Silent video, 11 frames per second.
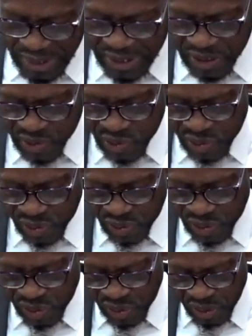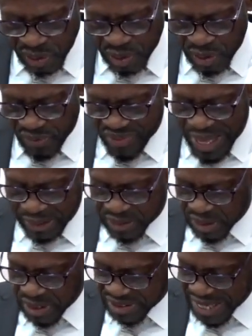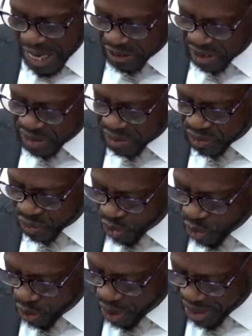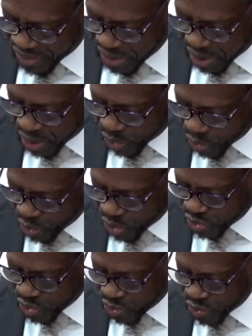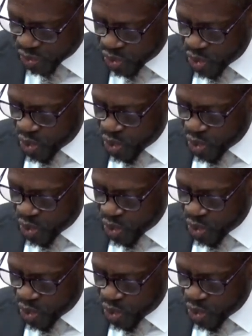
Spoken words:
is that hazardous or other goods